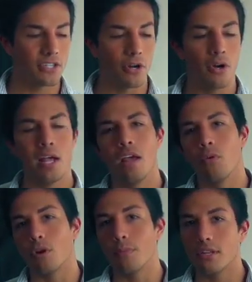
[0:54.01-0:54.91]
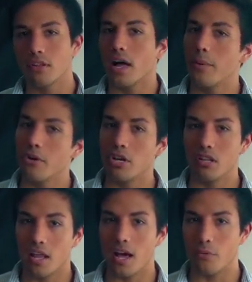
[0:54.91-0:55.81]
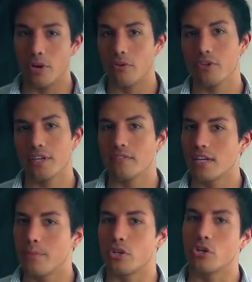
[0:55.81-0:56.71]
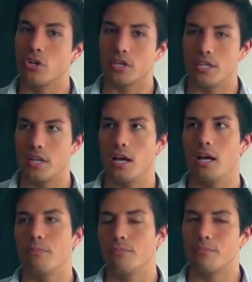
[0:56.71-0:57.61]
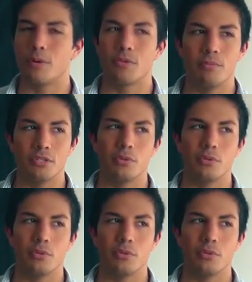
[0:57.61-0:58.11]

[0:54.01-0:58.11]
So we're gonna be in the library a lot. We're not really gonna have time to cook and uh, prep the meal.